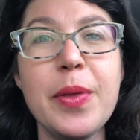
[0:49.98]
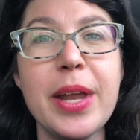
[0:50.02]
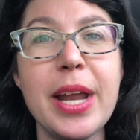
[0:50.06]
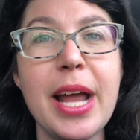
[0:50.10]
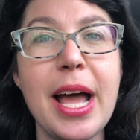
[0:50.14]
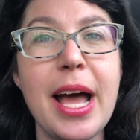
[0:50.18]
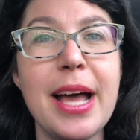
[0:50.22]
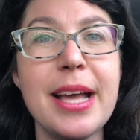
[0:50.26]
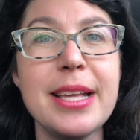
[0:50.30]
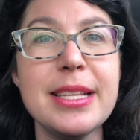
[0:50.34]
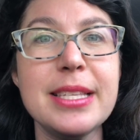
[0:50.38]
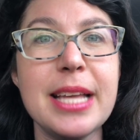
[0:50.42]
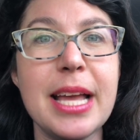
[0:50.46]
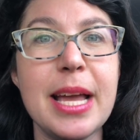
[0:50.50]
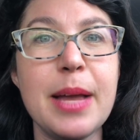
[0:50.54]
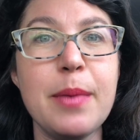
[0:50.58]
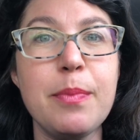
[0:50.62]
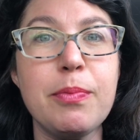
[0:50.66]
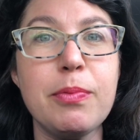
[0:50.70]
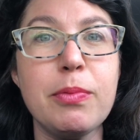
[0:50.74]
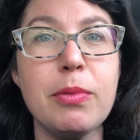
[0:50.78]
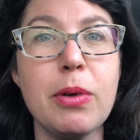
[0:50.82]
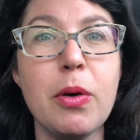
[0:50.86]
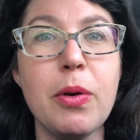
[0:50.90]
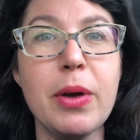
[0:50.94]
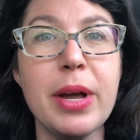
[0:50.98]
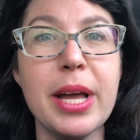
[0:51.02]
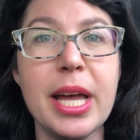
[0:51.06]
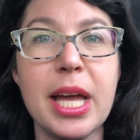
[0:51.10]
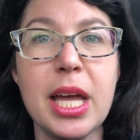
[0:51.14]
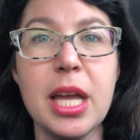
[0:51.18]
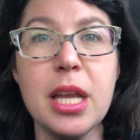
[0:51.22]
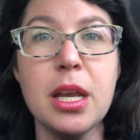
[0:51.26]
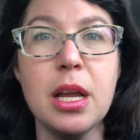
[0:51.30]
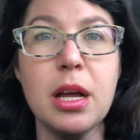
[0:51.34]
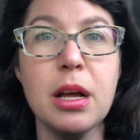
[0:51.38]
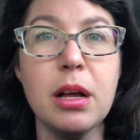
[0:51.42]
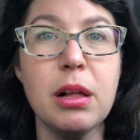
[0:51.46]
that has a
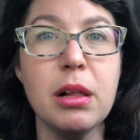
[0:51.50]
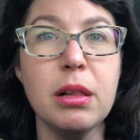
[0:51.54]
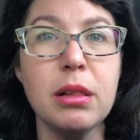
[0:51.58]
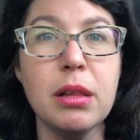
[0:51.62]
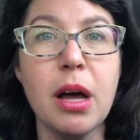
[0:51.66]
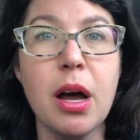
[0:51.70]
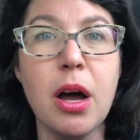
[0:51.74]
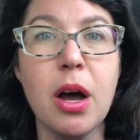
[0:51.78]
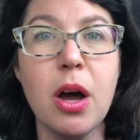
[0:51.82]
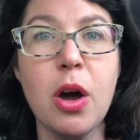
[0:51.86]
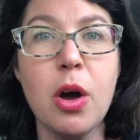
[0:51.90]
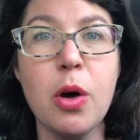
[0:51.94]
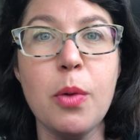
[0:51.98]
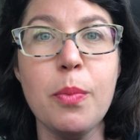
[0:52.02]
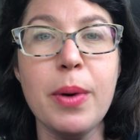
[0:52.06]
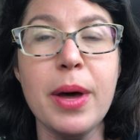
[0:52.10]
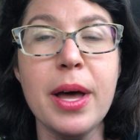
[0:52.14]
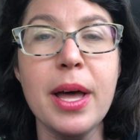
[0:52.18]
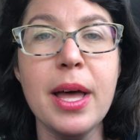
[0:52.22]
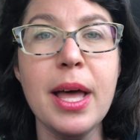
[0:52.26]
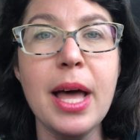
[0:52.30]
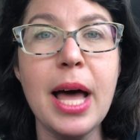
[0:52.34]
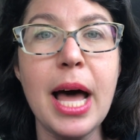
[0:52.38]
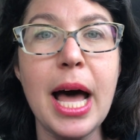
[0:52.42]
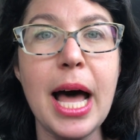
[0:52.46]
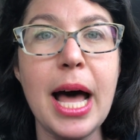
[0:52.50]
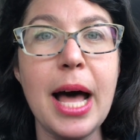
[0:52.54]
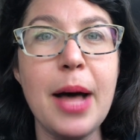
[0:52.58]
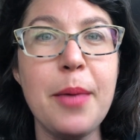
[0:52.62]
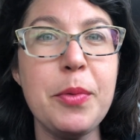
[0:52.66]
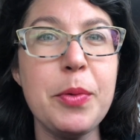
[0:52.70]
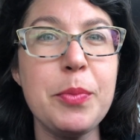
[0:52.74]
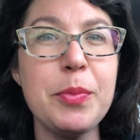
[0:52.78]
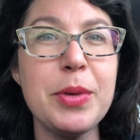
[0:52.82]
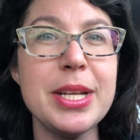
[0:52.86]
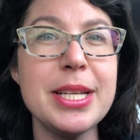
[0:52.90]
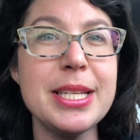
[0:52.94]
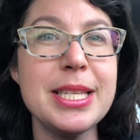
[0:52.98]
broken globe. I'm
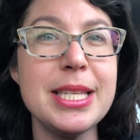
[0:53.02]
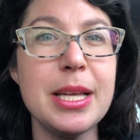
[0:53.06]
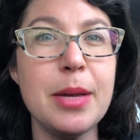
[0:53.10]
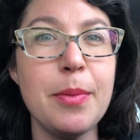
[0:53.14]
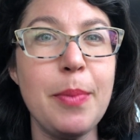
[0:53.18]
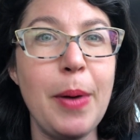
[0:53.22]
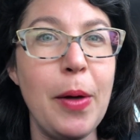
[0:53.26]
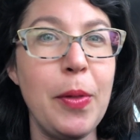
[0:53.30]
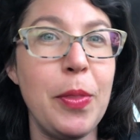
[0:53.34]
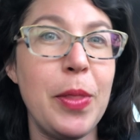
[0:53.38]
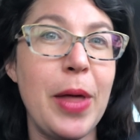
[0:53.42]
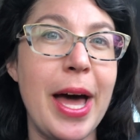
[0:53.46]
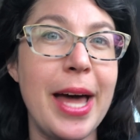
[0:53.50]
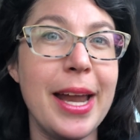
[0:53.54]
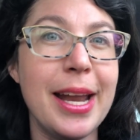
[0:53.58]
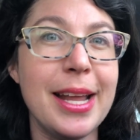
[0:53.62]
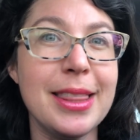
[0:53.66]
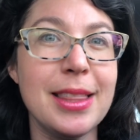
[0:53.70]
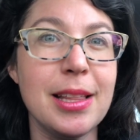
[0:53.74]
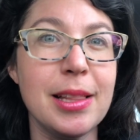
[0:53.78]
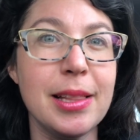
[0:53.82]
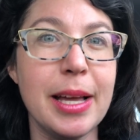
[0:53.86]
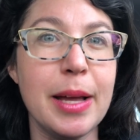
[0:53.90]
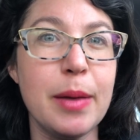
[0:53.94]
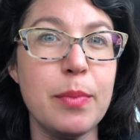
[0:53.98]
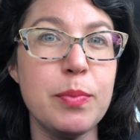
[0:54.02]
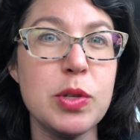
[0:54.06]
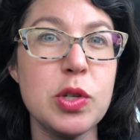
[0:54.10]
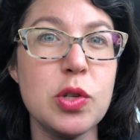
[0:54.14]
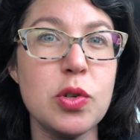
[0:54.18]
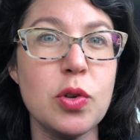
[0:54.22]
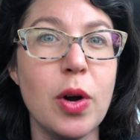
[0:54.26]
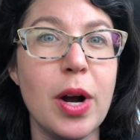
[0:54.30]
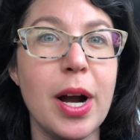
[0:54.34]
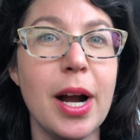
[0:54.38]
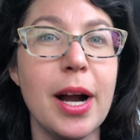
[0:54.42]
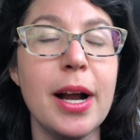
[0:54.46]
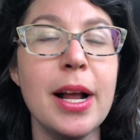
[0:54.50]
going to see about that at the lamp
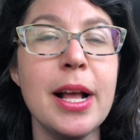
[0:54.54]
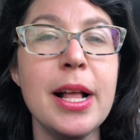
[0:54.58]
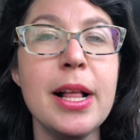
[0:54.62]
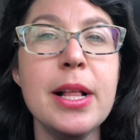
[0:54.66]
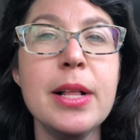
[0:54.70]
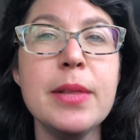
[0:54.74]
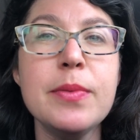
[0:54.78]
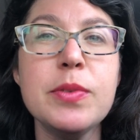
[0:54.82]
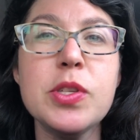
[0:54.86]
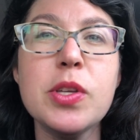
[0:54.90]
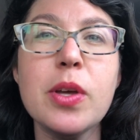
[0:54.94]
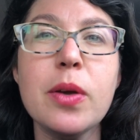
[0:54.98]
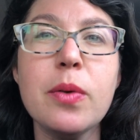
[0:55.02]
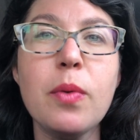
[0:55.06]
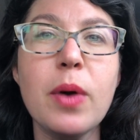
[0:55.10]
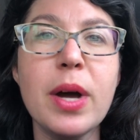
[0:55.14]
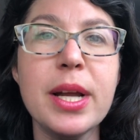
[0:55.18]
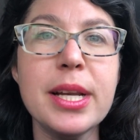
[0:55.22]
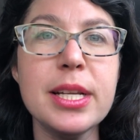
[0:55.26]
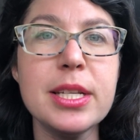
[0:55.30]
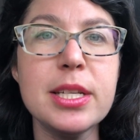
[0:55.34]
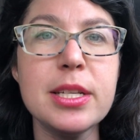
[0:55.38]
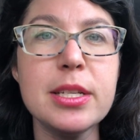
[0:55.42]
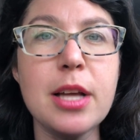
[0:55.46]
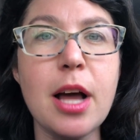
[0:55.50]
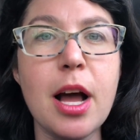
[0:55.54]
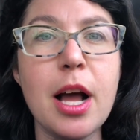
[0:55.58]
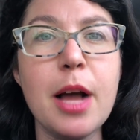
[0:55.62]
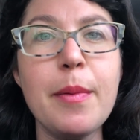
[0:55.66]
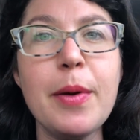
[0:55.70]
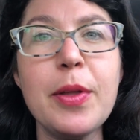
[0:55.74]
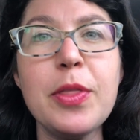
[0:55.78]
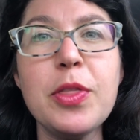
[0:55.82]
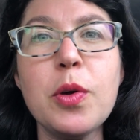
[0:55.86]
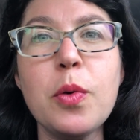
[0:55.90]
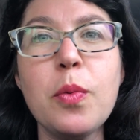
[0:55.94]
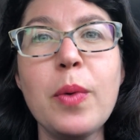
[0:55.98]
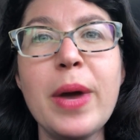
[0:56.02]
store. So I wanted to talk
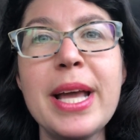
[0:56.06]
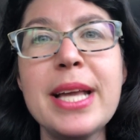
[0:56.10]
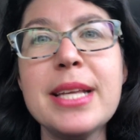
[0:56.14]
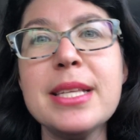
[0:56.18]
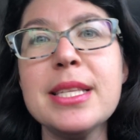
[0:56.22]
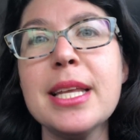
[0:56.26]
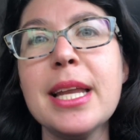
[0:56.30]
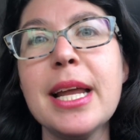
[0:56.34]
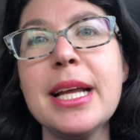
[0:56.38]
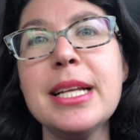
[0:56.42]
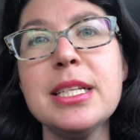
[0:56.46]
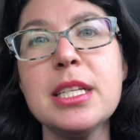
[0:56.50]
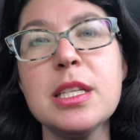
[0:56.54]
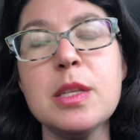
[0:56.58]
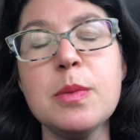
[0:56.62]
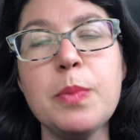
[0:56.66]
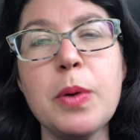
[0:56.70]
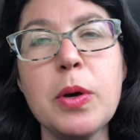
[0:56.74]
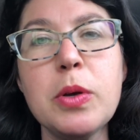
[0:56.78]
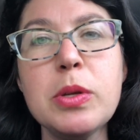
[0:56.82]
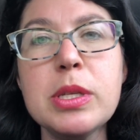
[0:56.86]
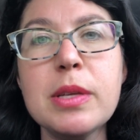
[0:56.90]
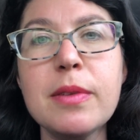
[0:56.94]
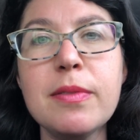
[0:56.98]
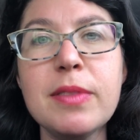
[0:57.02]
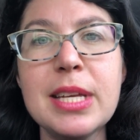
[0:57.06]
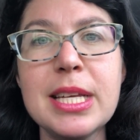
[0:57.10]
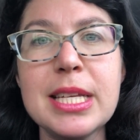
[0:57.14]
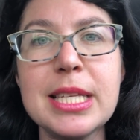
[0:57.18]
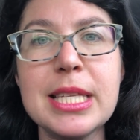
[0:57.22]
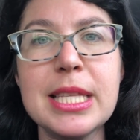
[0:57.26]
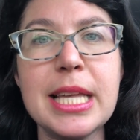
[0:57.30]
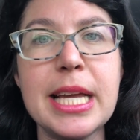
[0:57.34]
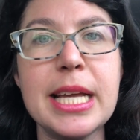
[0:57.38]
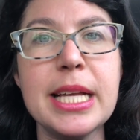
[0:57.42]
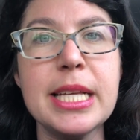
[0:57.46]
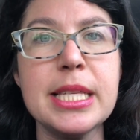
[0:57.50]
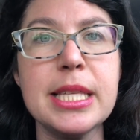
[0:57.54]
about the ways that I dispose of these
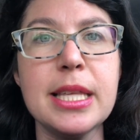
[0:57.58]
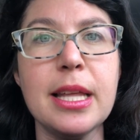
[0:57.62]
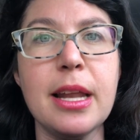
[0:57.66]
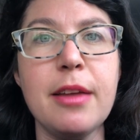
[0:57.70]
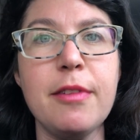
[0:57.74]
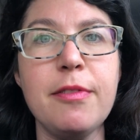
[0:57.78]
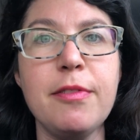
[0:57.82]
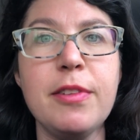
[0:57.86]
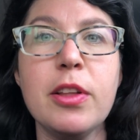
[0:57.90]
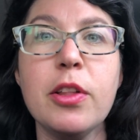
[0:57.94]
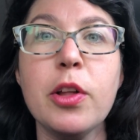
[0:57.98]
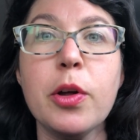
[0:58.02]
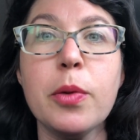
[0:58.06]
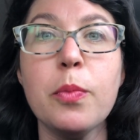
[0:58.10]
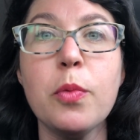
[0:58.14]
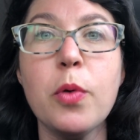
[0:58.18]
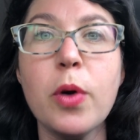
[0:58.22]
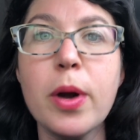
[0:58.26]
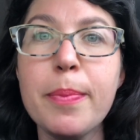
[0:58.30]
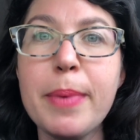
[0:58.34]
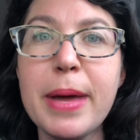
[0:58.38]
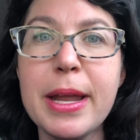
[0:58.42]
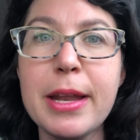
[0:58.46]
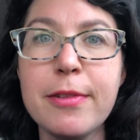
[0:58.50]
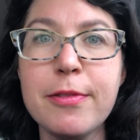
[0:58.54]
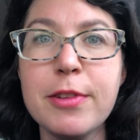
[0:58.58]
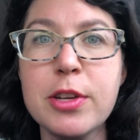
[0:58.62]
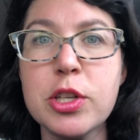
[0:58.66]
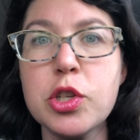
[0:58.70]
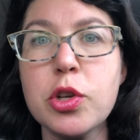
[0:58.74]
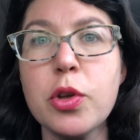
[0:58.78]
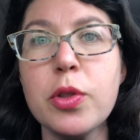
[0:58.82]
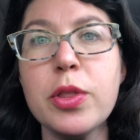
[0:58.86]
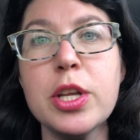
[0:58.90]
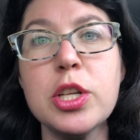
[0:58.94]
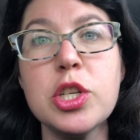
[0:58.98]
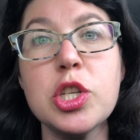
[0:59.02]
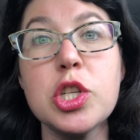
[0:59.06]
things that I feel are more
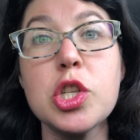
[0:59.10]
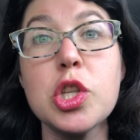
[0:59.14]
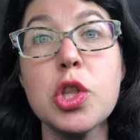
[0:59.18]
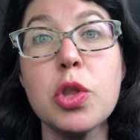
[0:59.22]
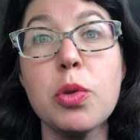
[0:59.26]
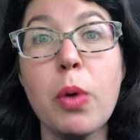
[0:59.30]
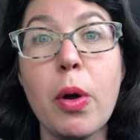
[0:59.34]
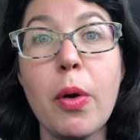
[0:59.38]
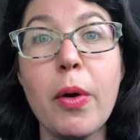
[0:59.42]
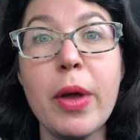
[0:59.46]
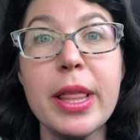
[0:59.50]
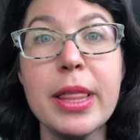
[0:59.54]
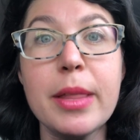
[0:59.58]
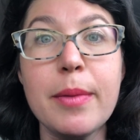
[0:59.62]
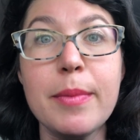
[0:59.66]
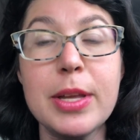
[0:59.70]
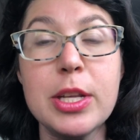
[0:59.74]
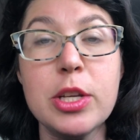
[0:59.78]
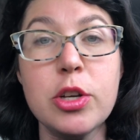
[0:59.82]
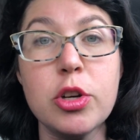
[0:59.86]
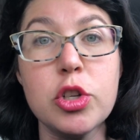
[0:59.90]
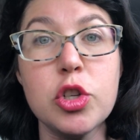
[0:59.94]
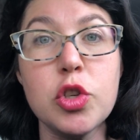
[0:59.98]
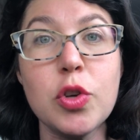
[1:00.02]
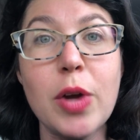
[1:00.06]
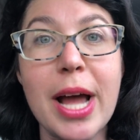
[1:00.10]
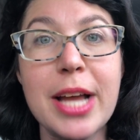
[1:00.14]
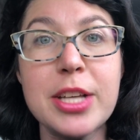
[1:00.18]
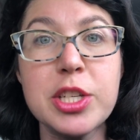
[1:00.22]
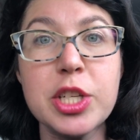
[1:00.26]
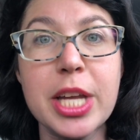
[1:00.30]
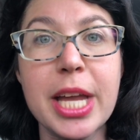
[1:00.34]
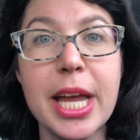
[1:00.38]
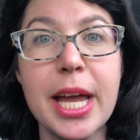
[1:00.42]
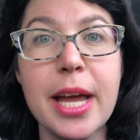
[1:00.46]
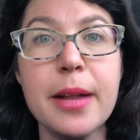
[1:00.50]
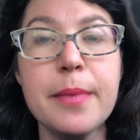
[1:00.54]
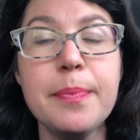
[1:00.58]
beneficial than just throwing them in your trash
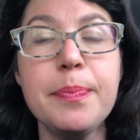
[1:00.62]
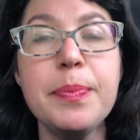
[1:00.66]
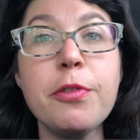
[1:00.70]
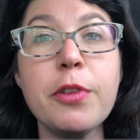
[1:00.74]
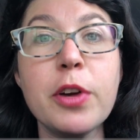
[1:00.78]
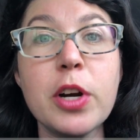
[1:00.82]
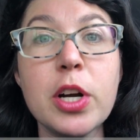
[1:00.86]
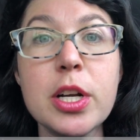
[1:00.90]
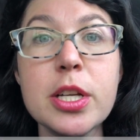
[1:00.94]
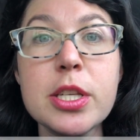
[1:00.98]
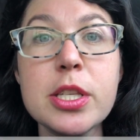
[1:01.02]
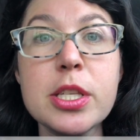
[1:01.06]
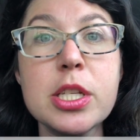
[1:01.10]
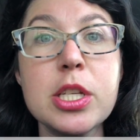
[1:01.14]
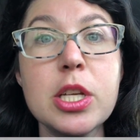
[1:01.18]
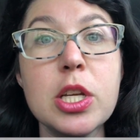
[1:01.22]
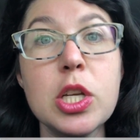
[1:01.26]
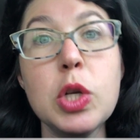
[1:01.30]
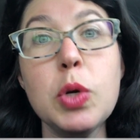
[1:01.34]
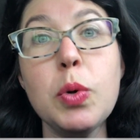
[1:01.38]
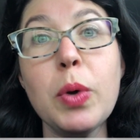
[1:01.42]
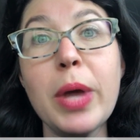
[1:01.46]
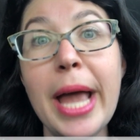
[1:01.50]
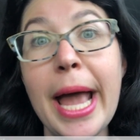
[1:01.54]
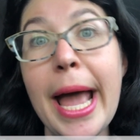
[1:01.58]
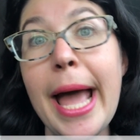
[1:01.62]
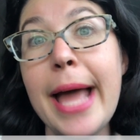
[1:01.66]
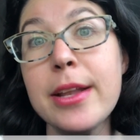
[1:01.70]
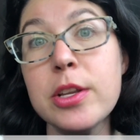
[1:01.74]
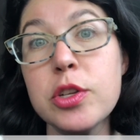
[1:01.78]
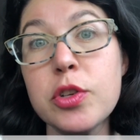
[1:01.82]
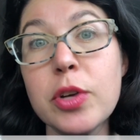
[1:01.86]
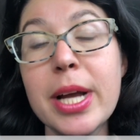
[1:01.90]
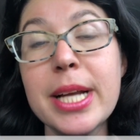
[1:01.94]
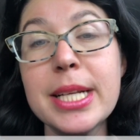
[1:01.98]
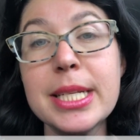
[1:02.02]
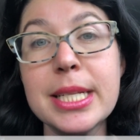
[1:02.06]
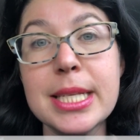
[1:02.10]
can. First, you can
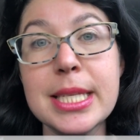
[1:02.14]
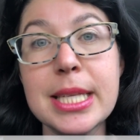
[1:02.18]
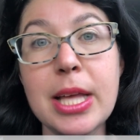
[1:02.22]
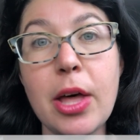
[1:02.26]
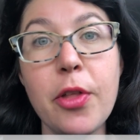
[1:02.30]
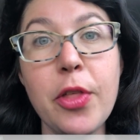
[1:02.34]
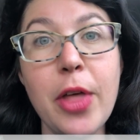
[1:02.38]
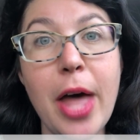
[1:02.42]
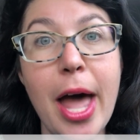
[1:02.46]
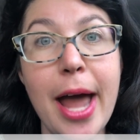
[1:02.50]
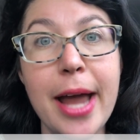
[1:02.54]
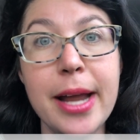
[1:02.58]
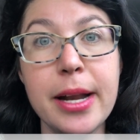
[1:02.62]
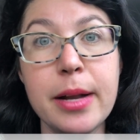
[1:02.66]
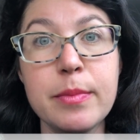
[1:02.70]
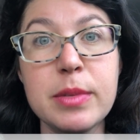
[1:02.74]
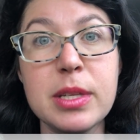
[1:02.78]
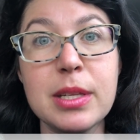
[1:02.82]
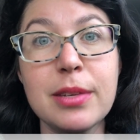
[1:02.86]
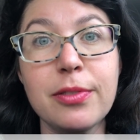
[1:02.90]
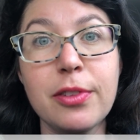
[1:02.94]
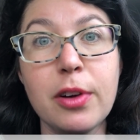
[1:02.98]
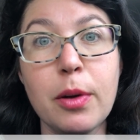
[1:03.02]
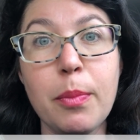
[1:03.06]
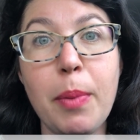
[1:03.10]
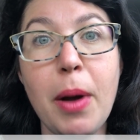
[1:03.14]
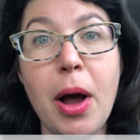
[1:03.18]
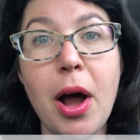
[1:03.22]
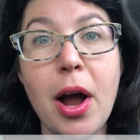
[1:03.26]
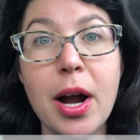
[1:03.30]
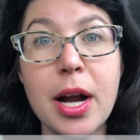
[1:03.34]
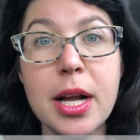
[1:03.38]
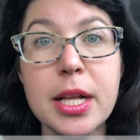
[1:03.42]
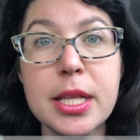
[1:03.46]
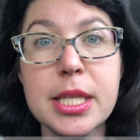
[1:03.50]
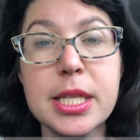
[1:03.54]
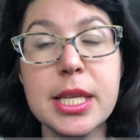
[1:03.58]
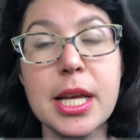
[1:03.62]
try to sell the items for
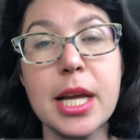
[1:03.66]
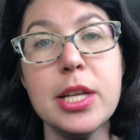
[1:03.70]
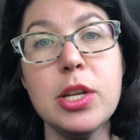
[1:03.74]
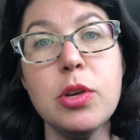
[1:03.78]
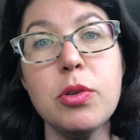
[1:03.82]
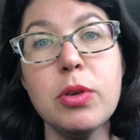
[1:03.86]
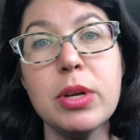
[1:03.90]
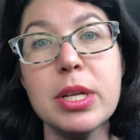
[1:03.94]
parts, and you